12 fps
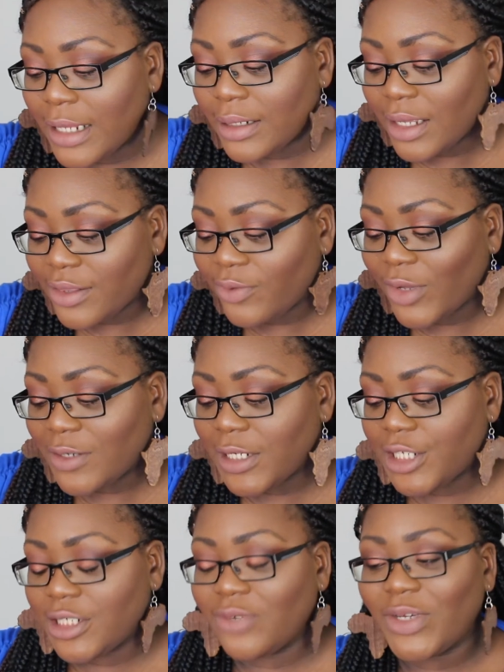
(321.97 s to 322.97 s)
Another
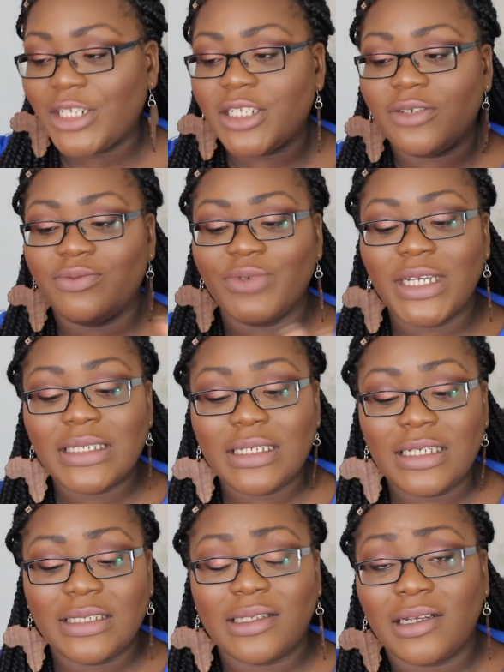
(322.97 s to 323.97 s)
foundation I've actually
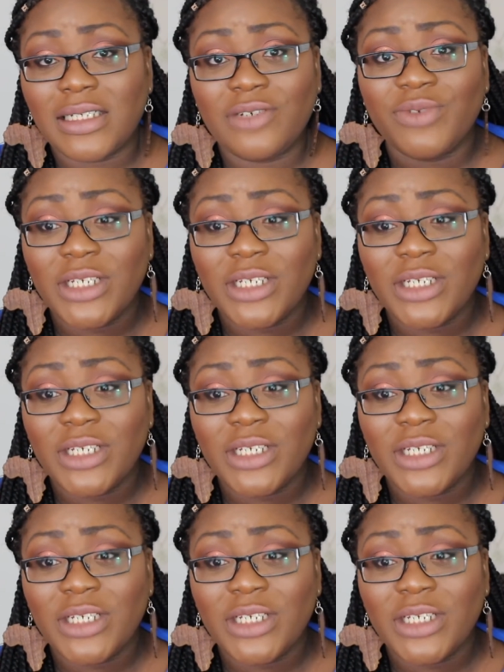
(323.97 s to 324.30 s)
recently started